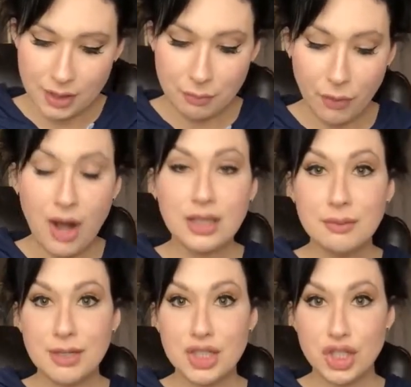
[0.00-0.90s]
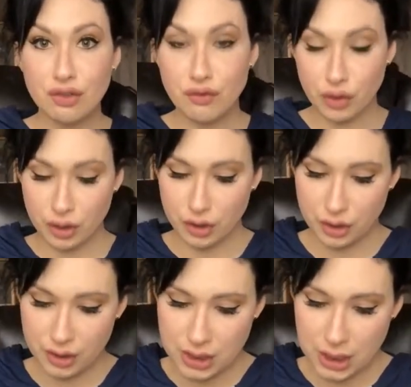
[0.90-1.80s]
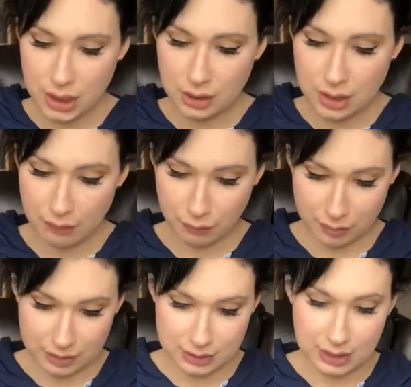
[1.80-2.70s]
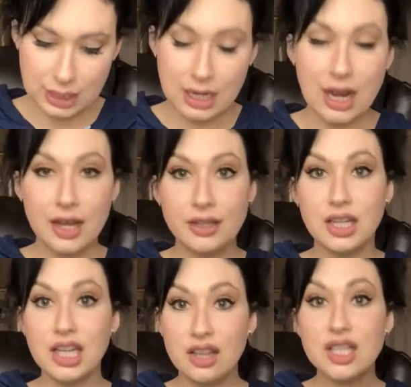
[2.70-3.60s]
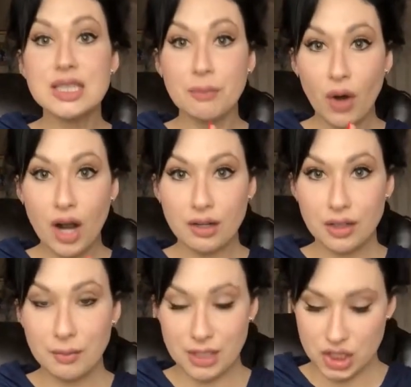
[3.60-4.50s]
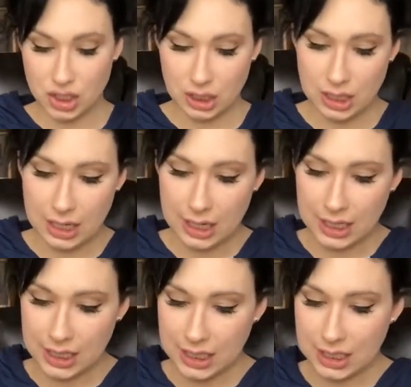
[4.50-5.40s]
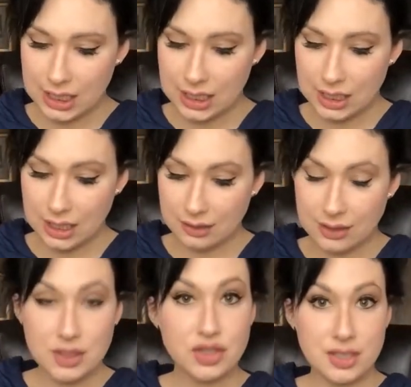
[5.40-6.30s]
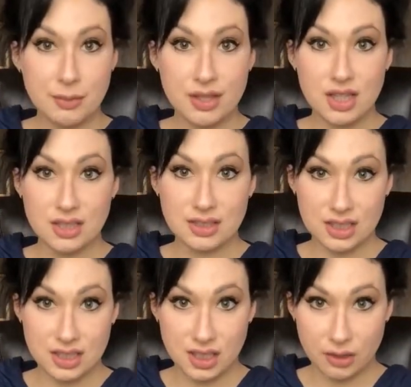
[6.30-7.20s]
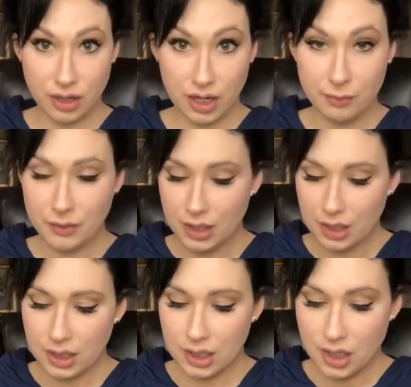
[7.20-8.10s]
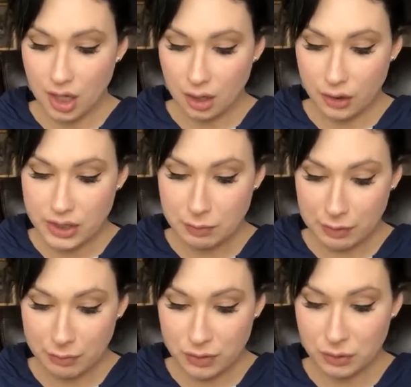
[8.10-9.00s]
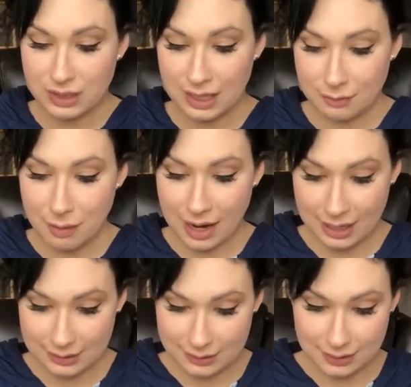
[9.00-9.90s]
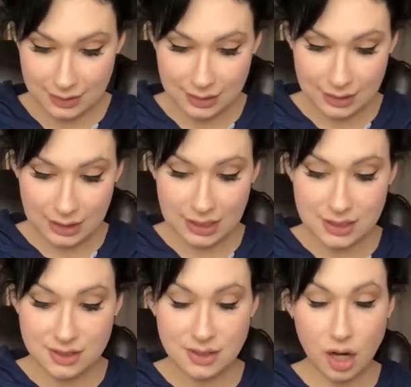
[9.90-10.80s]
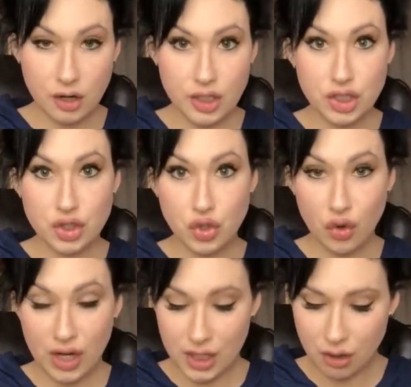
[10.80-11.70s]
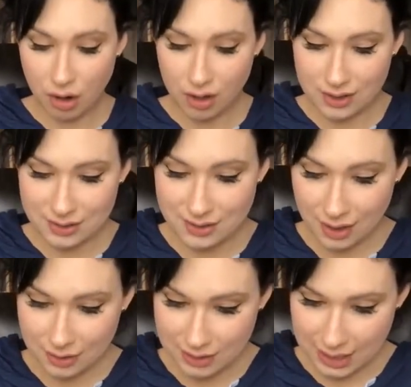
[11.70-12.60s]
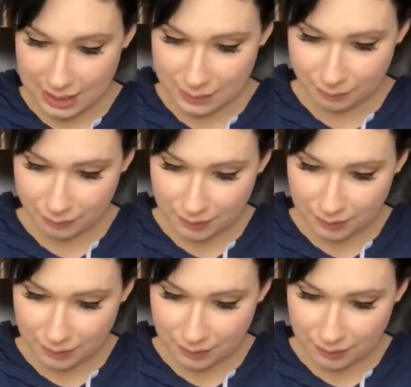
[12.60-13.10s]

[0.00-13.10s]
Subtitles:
the Proclamation for Good Government. And in this proclamation, these are some of the things that he did, okay? He encouraged people to attend Mass. He discouraged trade on a Sunday.